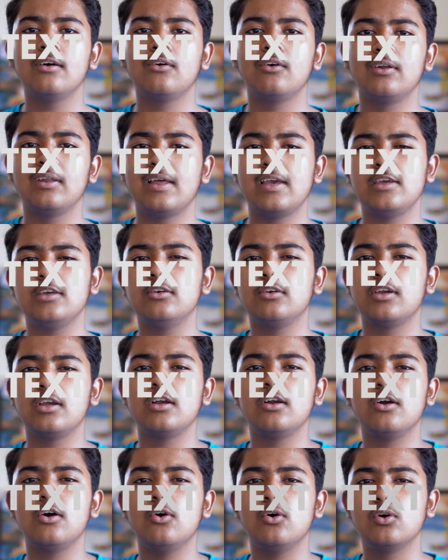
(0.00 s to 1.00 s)
or like you
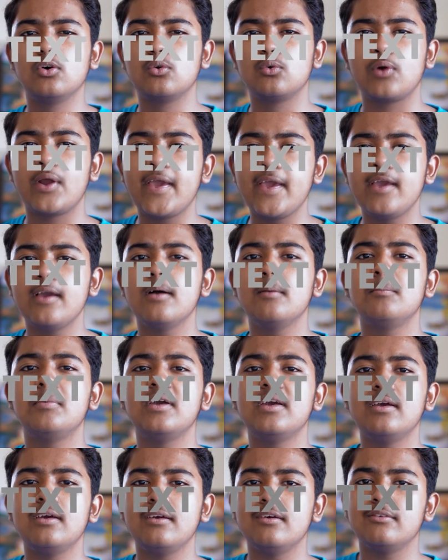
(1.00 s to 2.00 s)
can go gray a
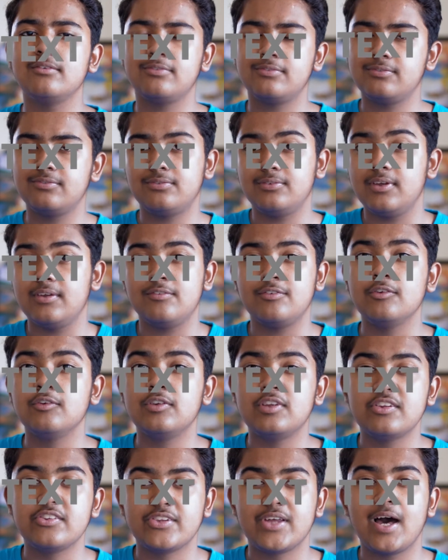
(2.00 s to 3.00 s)
bit if you
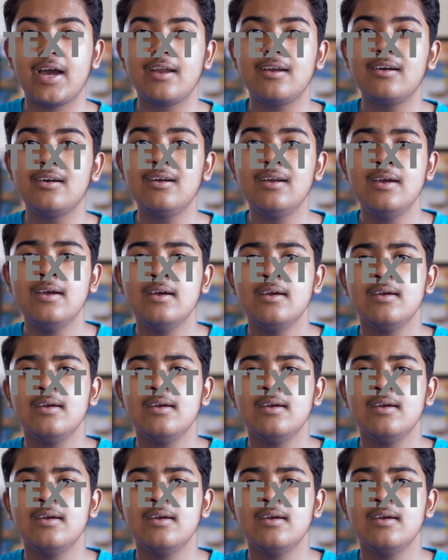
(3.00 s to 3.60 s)
desire.